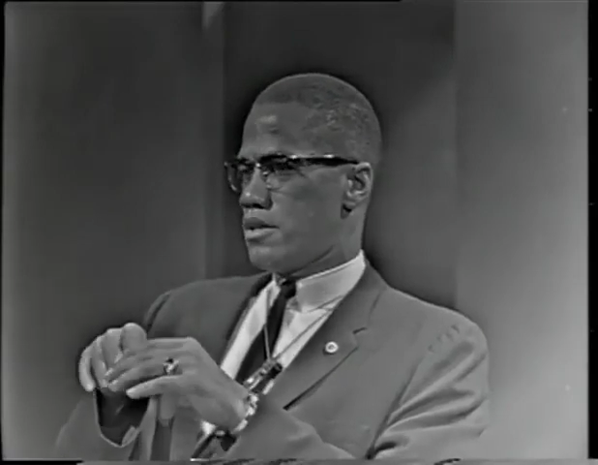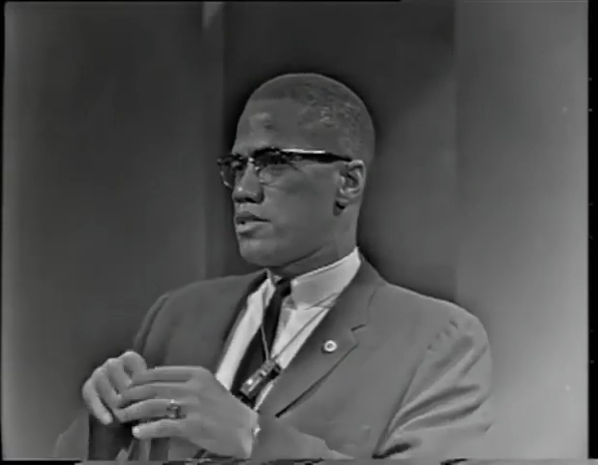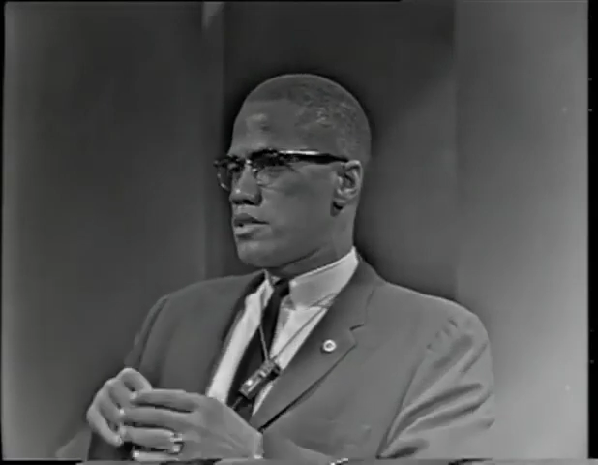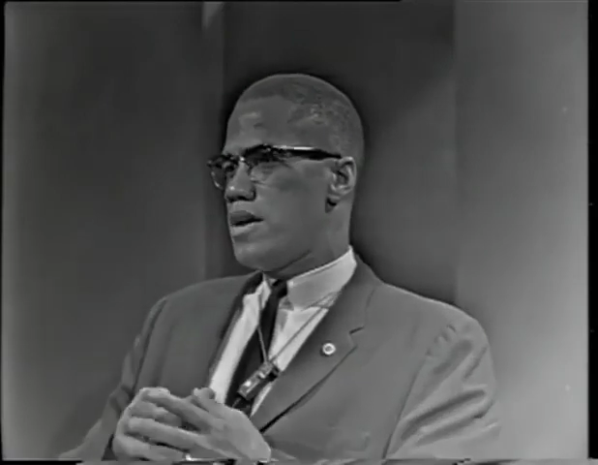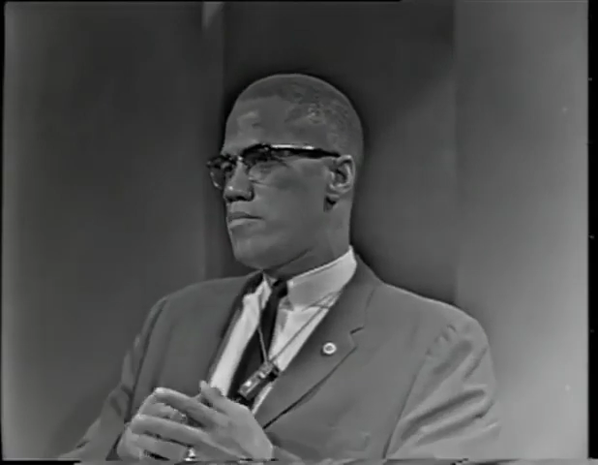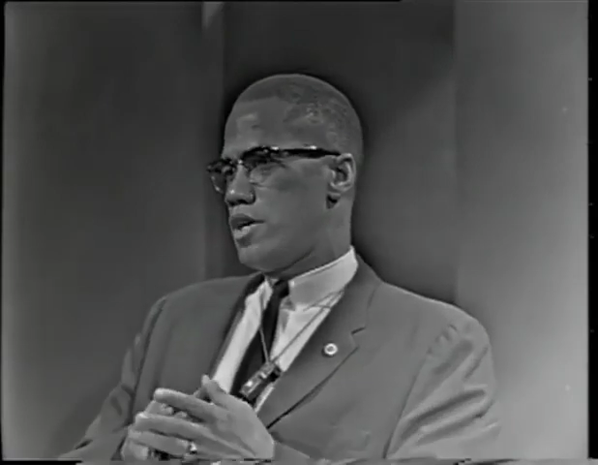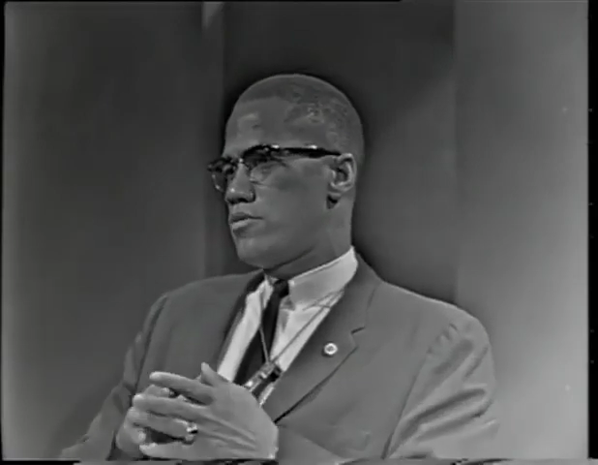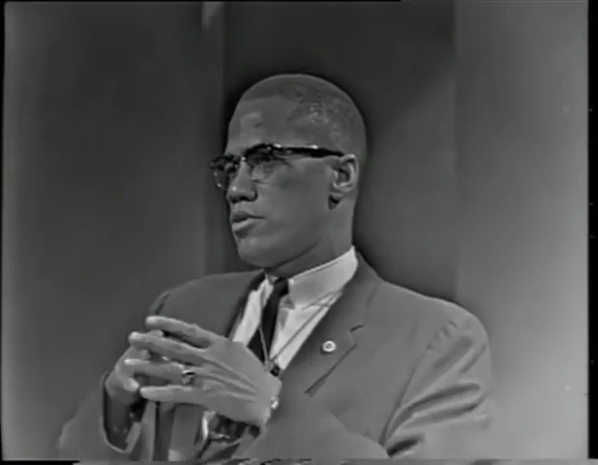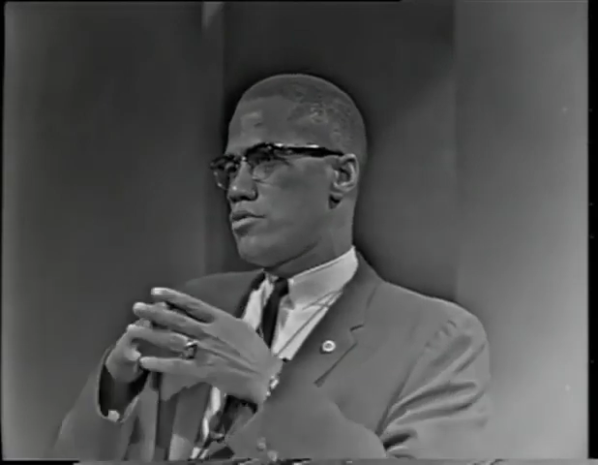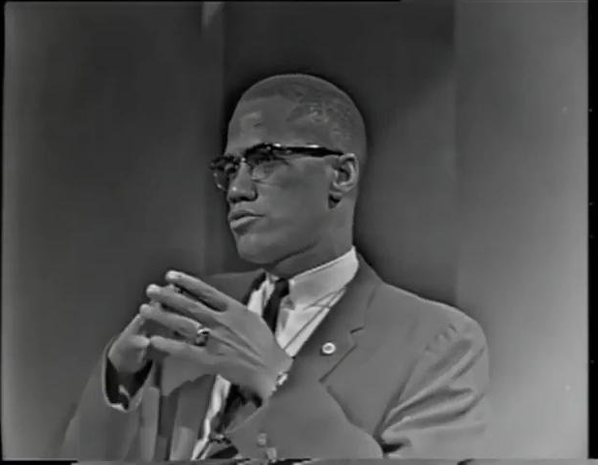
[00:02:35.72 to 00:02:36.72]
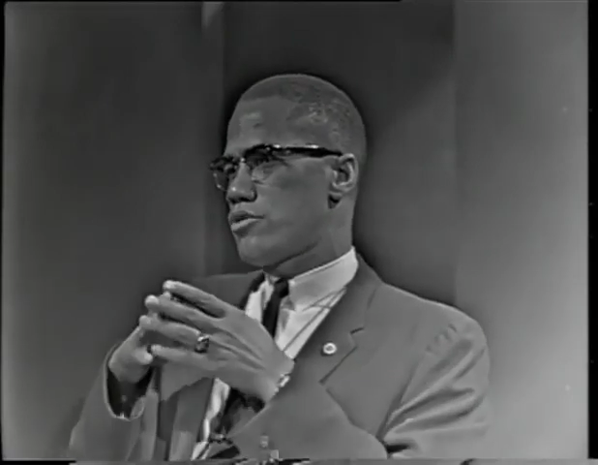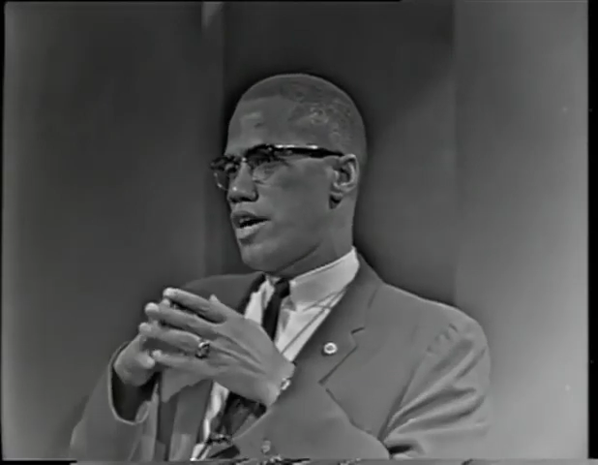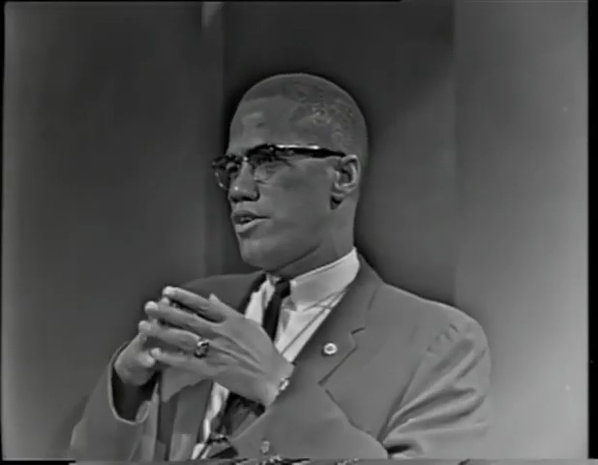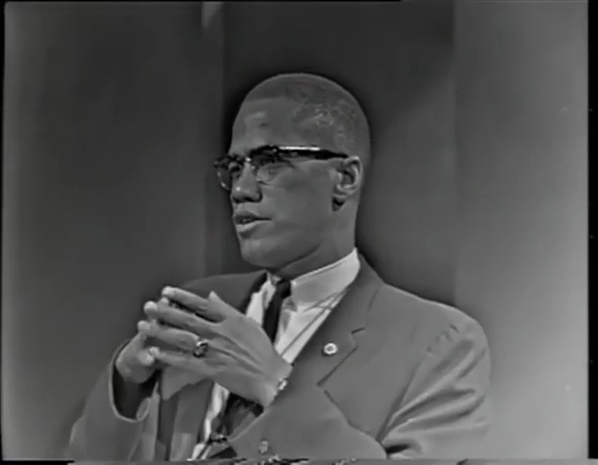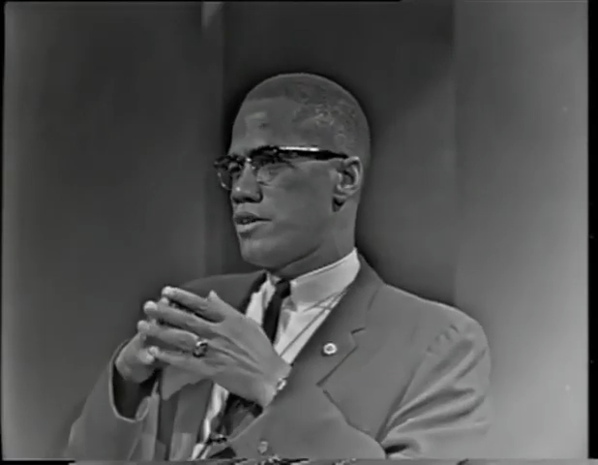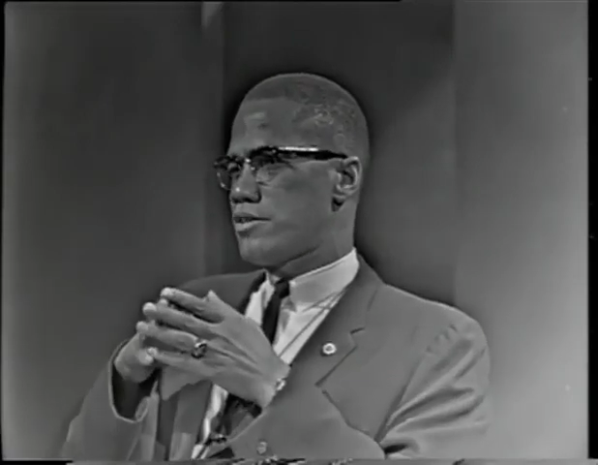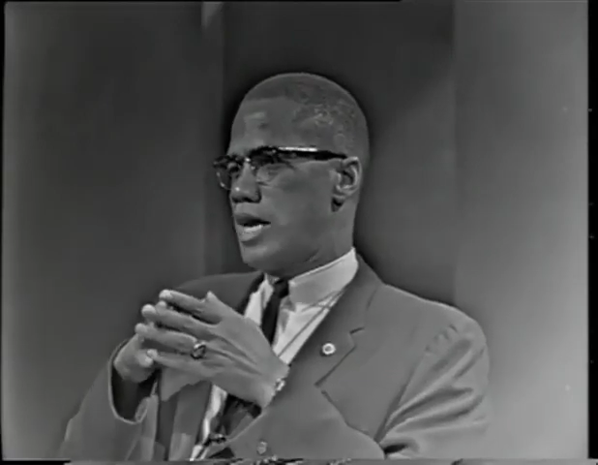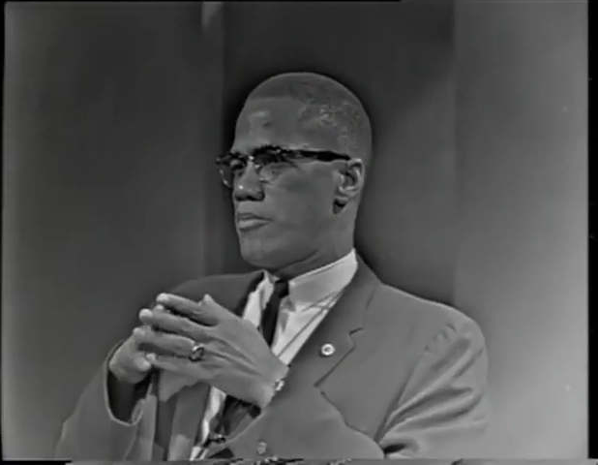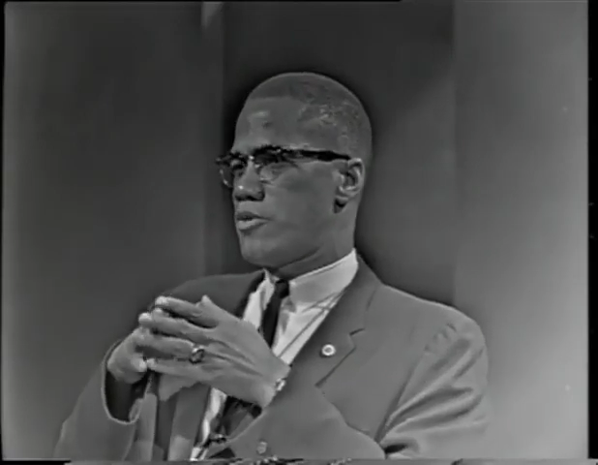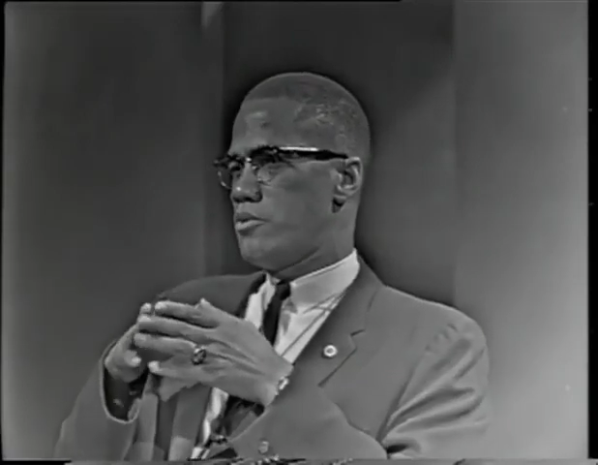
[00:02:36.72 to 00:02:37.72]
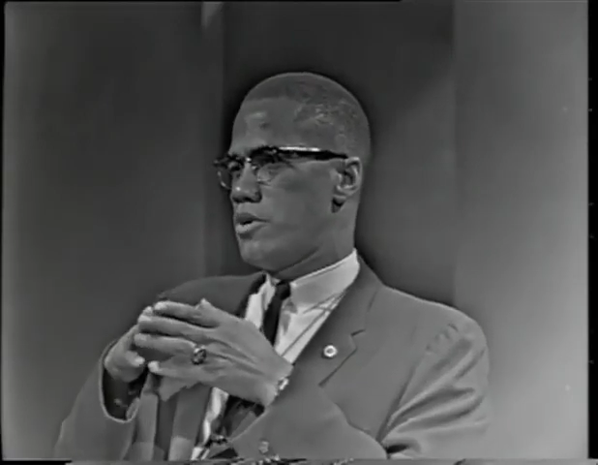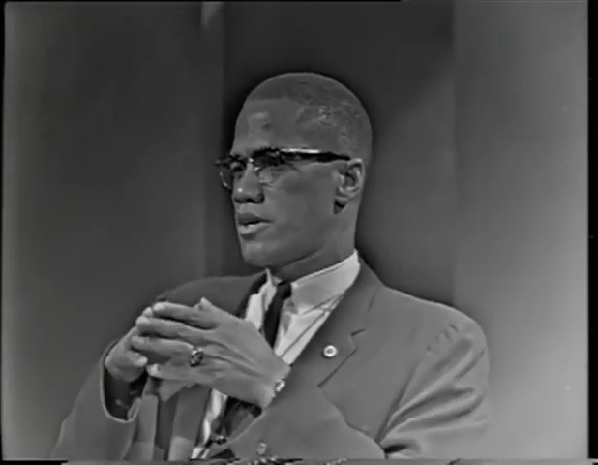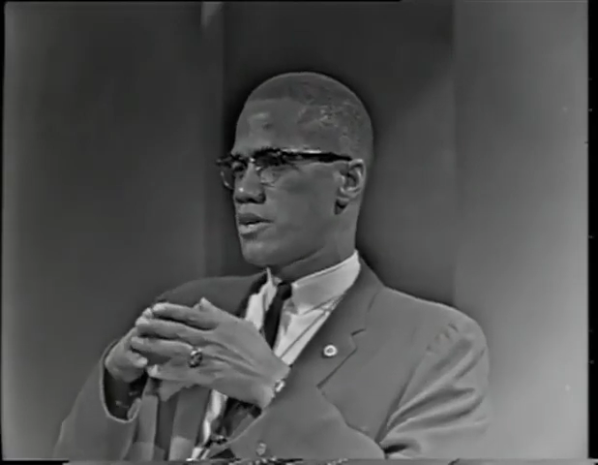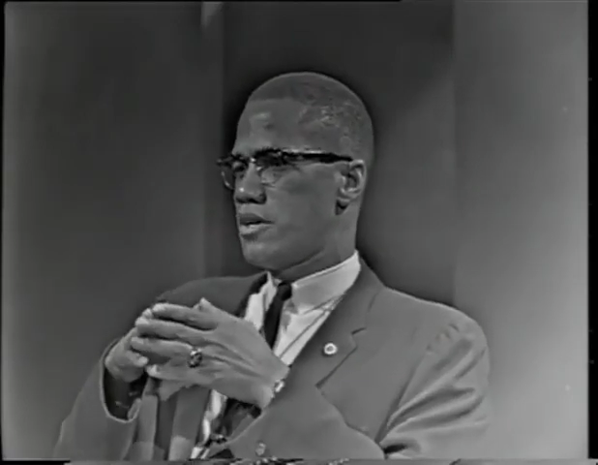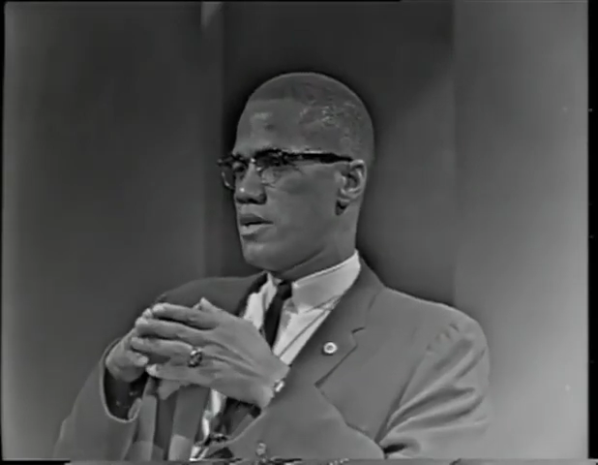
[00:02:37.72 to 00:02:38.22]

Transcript: the same Negroes tried to stop the work